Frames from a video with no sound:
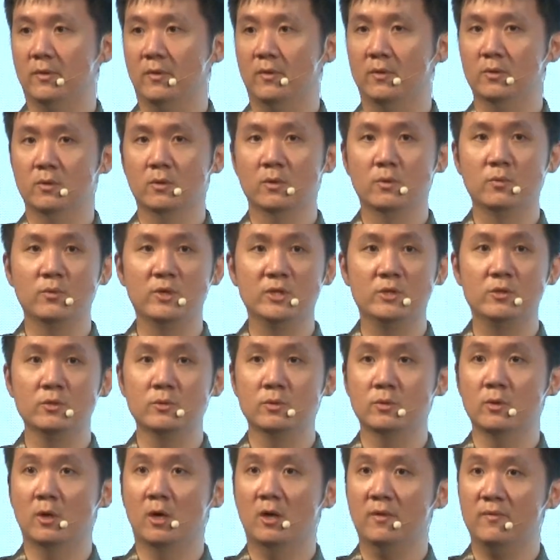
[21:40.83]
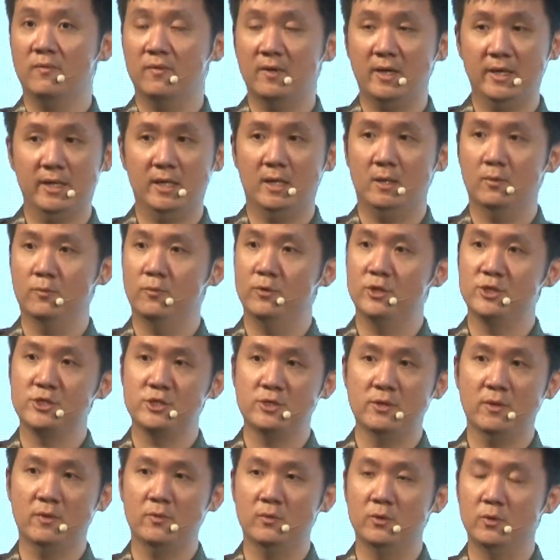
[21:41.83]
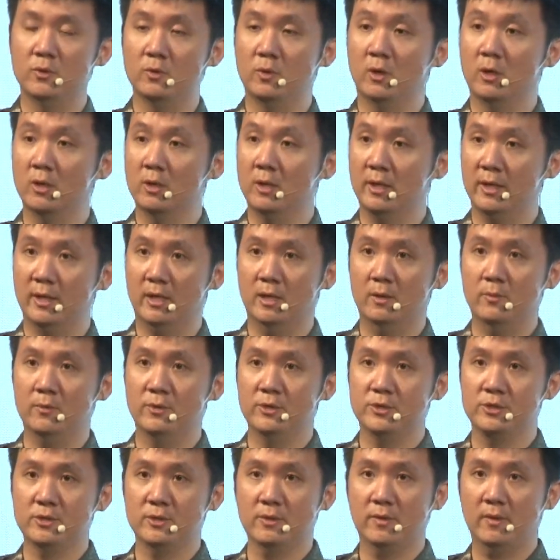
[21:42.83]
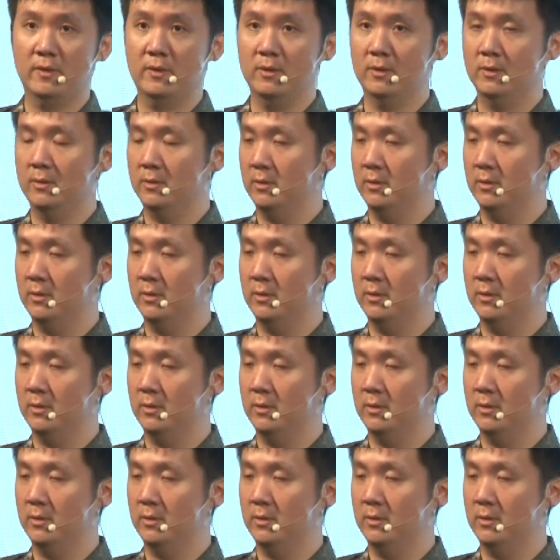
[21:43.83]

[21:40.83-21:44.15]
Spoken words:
So we do offline outreaches, we do online outreaches.